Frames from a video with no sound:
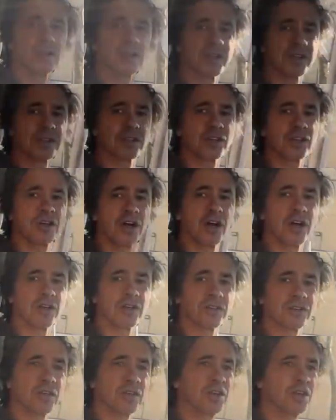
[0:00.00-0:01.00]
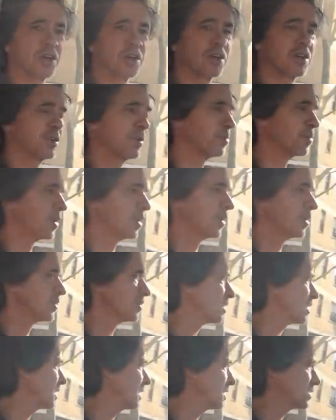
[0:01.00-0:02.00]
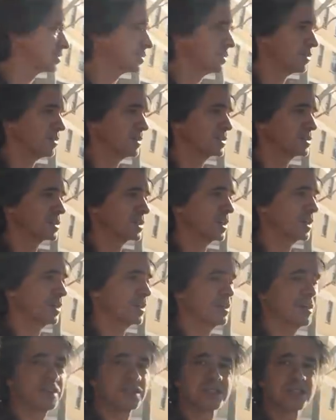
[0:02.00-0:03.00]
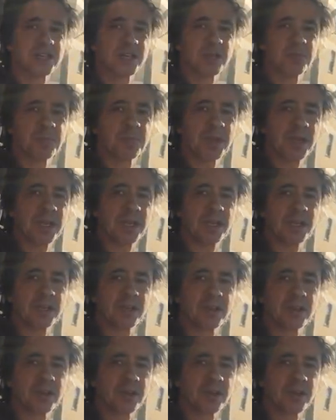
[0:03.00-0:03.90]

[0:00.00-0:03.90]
Like the younger the bird, the easier it's gonna be.